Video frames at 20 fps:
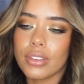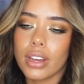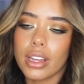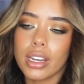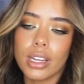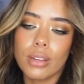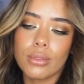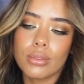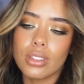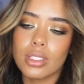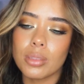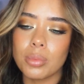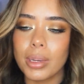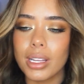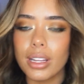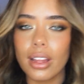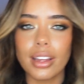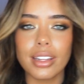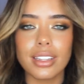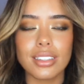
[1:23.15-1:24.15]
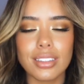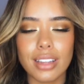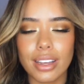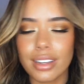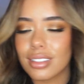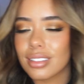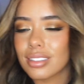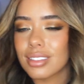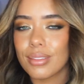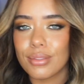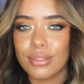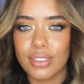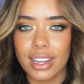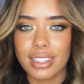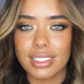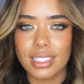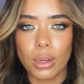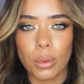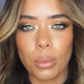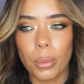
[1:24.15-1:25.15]
and it would just be like these like
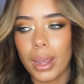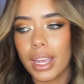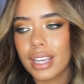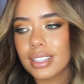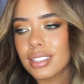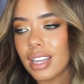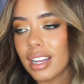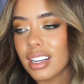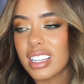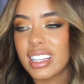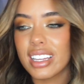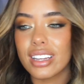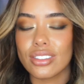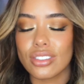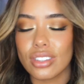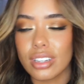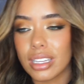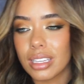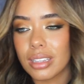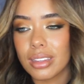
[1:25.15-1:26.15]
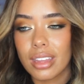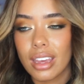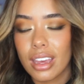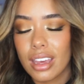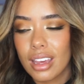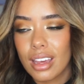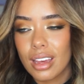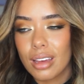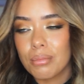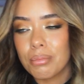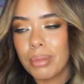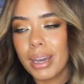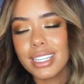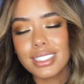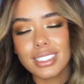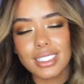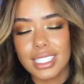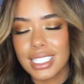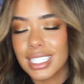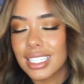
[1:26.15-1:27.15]
synthetic wigs that literally
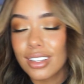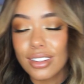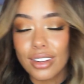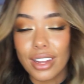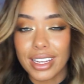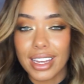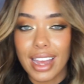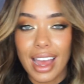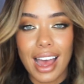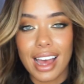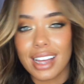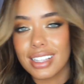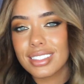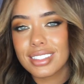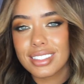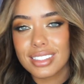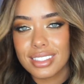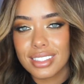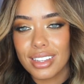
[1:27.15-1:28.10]
basically look like hats.